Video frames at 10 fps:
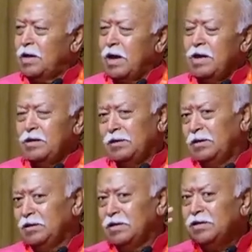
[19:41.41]
I
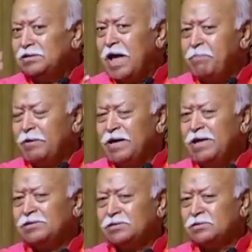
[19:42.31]
in his
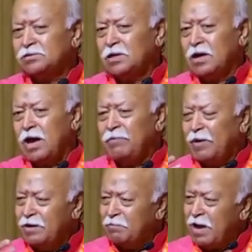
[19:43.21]
happiness,
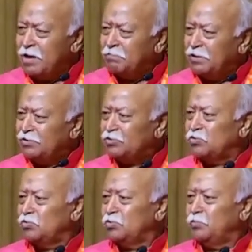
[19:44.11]
I find my
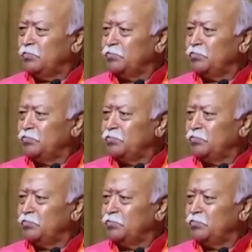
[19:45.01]
happiness.